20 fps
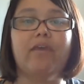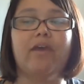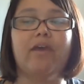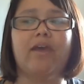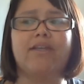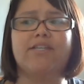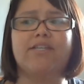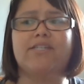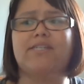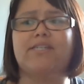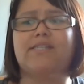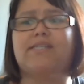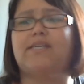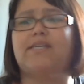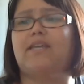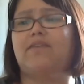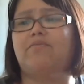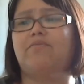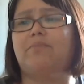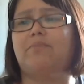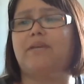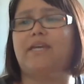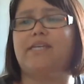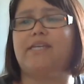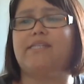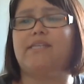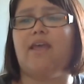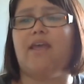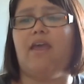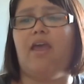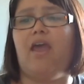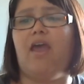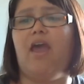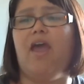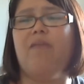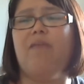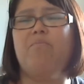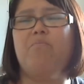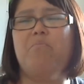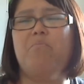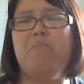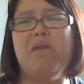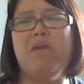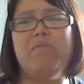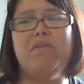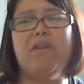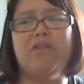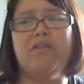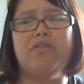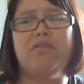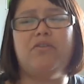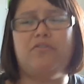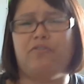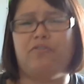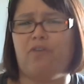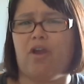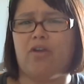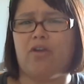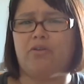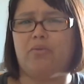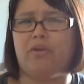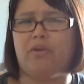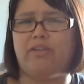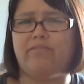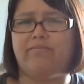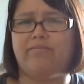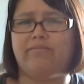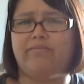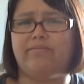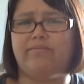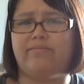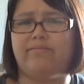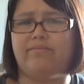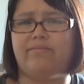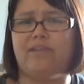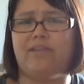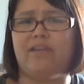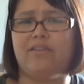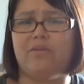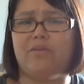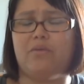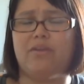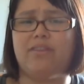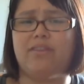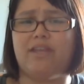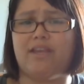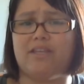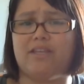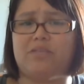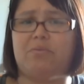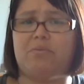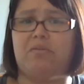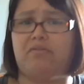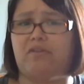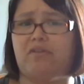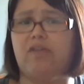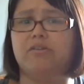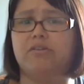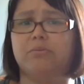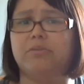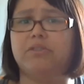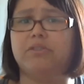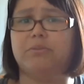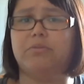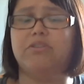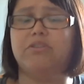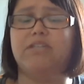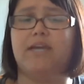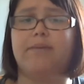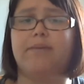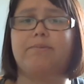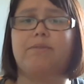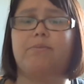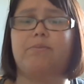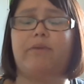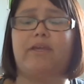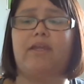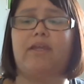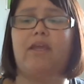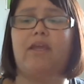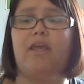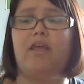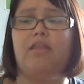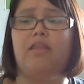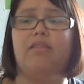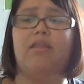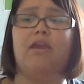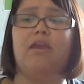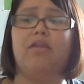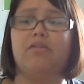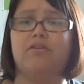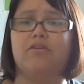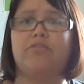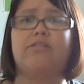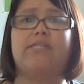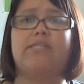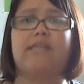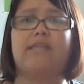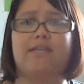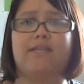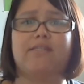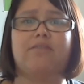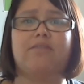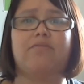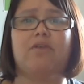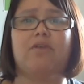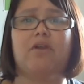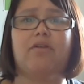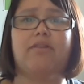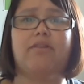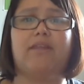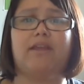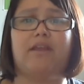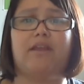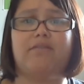Just as a gift, because maybe not the frogged one, not the one that has been frogged multiple times, but the other skeins of yarn that I've